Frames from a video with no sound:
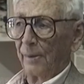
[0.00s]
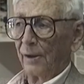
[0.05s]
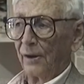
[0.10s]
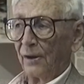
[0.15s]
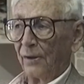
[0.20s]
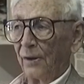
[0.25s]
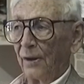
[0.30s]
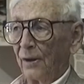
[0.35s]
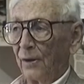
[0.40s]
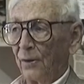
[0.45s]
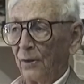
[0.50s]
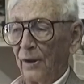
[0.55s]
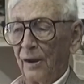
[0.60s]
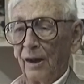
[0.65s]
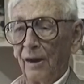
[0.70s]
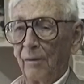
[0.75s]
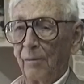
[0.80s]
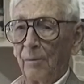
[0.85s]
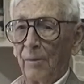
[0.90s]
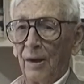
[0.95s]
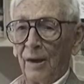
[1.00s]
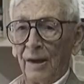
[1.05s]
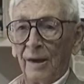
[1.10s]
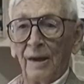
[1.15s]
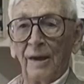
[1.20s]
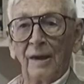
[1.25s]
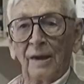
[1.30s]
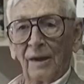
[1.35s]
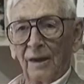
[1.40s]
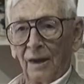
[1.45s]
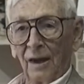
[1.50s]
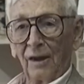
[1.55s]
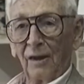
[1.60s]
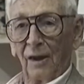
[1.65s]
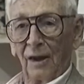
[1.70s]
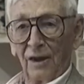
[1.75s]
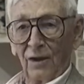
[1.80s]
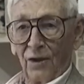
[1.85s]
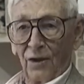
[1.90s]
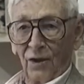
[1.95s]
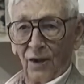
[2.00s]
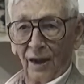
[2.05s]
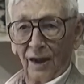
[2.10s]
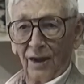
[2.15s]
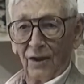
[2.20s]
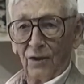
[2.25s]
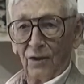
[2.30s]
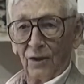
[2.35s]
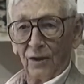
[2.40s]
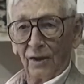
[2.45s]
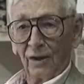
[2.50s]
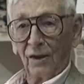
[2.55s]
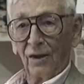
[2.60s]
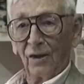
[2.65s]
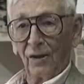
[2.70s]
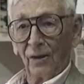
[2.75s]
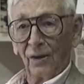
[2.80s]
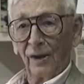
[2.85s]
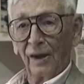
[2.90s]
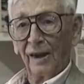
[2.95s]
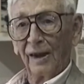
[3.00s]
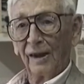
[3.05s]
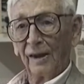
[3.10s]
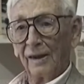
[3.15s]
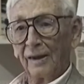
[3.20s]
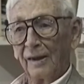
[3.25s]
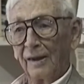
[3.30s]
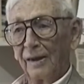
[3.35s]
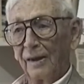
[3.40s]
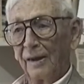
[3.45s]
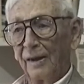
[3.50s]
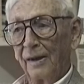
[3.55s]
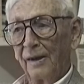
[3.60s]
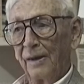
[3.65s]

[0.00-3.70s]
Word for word: So the three of them got legislation going, and uh,